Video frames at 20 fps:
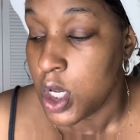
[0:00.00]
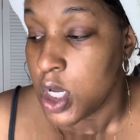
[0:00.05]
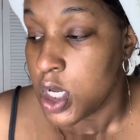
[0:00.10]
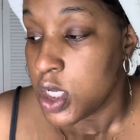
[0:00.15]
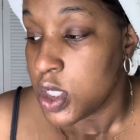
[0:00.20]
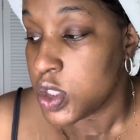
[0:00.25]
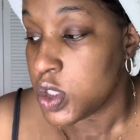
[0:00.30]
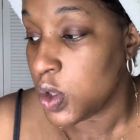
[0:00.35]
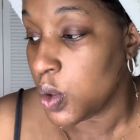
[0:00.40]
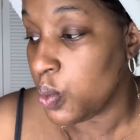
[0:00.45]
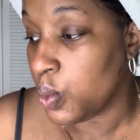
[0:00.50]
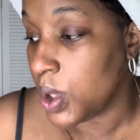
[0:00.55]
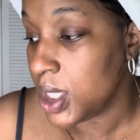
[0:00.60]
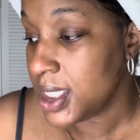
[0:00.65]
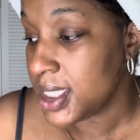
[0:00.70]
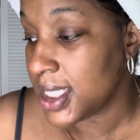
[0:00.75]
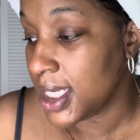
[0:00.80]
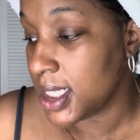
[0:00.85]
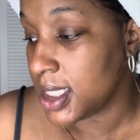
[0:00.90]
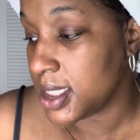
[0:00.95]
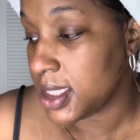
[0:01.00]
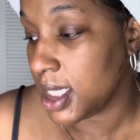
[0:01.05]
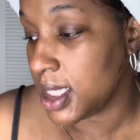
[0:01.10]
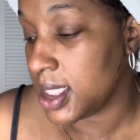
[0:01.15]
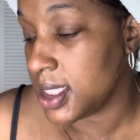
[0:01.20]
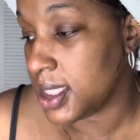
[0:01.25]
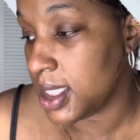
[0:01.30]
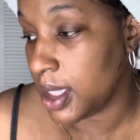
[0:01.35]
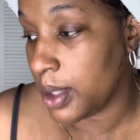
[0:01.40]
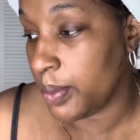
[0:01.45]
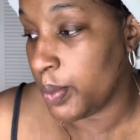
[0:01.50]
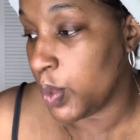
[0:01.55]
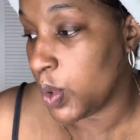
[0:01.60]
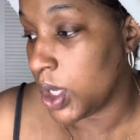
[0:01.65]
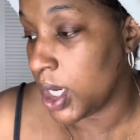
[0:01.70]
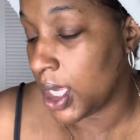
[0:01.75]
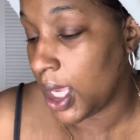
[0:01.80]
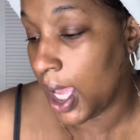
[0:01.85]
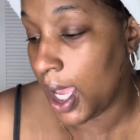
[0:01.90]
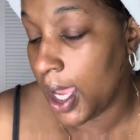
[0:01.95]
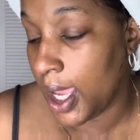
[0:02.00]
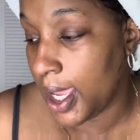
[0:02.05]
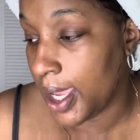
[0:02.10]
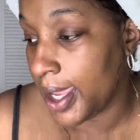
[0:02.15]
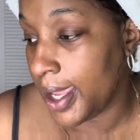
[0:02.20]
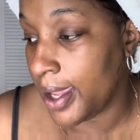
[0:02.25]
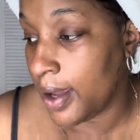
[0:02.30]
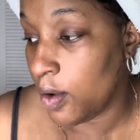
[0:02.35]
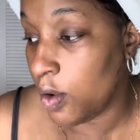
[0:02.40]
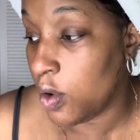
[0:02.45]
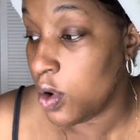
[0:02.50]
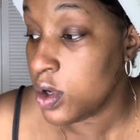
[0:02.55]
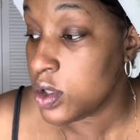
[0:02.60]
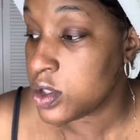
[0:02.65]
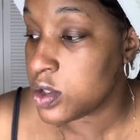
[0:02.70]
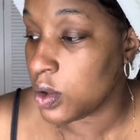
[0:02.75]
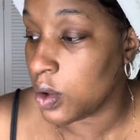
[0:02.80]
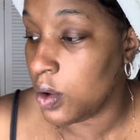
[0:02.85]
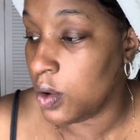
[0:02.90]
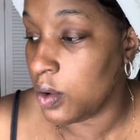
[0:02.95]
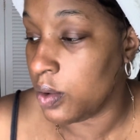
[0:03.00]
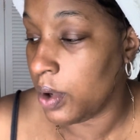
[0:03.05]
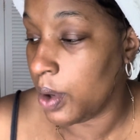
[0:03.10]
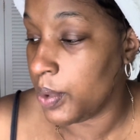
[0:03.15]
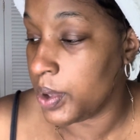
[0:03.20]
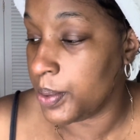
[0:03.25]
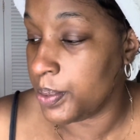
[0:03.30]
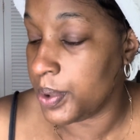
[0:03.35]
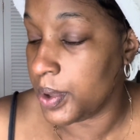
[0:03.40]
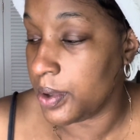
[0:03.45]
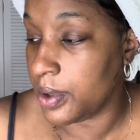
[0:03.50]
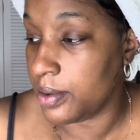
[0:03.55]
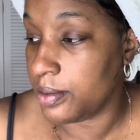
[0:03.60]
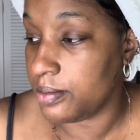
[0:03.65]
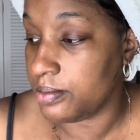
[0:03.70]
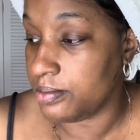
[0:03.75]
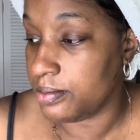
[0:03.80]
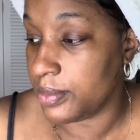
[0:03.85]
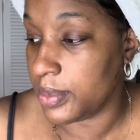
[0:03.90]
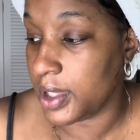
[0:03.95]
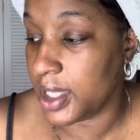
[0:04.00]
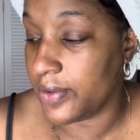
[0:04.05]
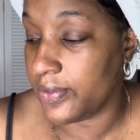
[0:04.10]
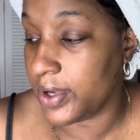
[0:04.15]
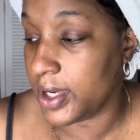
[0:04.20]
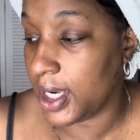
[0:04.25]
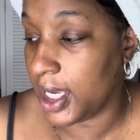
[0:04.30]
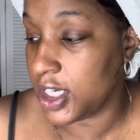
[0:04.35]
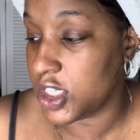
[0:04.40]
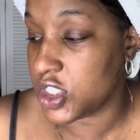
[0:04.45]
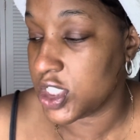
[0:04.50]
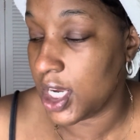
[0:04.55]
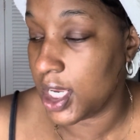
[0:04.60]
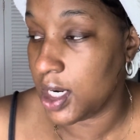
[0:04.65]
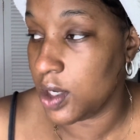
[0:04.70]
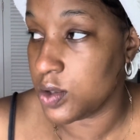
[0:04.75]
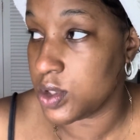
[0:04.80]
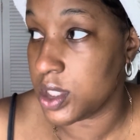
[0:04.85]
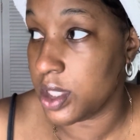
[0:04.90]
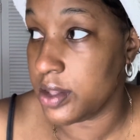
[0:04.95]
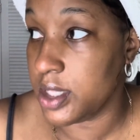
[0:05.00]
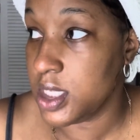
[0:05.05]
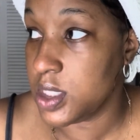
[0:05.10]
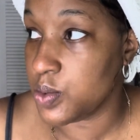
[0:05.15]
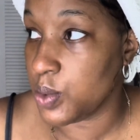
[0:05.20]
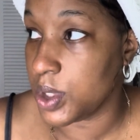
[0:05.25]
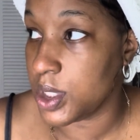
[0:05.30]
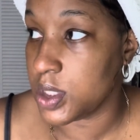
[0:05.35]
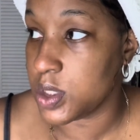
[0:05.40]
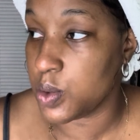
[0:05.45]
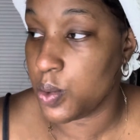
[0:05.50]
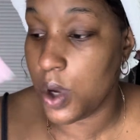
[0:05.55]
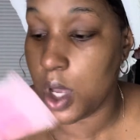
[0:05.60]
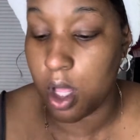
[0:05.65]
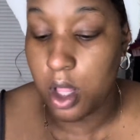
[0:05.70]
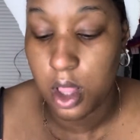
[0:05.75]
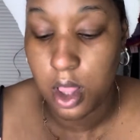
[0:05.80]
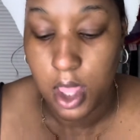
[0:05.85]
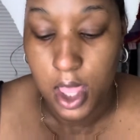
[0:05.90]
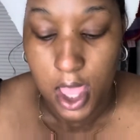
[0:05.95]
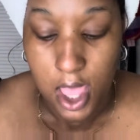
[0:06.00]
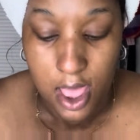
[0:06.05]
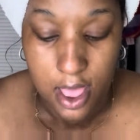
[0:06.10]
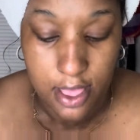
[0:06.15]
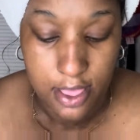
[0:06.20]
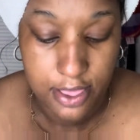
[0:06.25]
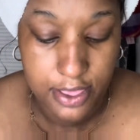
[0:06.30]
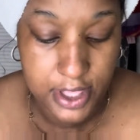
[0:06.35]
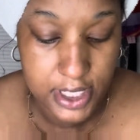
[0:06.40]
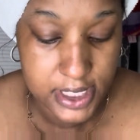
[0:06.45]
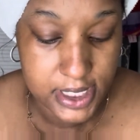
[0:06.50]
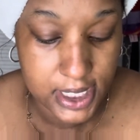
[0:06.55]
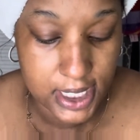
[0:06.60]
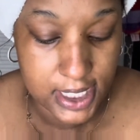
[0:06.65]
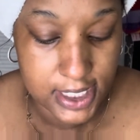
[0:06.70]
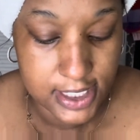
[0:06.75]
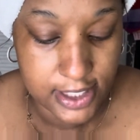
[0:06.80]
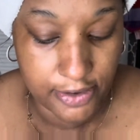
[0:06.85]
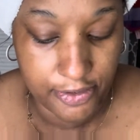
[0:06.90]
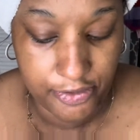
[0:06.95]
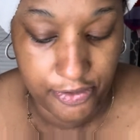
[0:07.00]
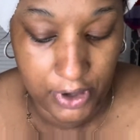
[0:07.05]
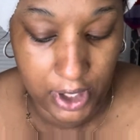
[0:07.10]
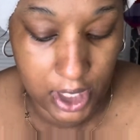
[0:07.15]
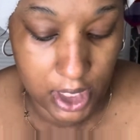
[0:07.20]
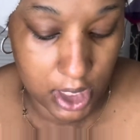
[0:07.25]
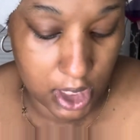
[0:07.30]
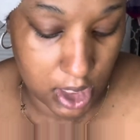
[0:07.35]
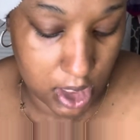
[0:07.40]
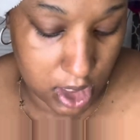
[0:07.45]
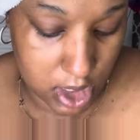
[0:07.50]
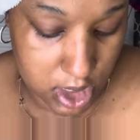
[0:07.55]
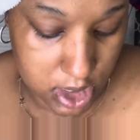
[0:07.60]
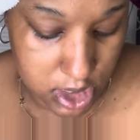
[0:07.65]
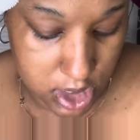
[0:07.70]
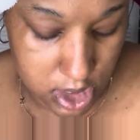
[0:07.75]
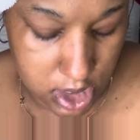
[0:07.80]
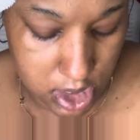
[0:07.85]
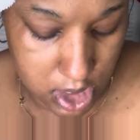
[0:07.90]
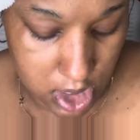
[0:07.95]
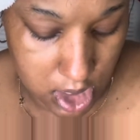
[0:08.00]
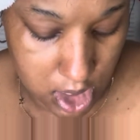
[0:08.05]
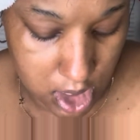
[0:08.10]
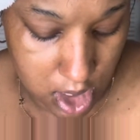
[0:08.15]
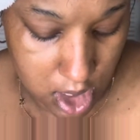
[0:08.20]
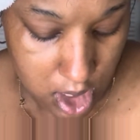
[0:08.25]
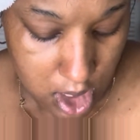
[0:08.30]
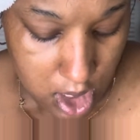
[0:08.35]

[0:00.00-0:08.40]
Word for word: So once that is done, is in the morning. I also, I want to give a nice shout out to this one as well. This is the Faded. This is the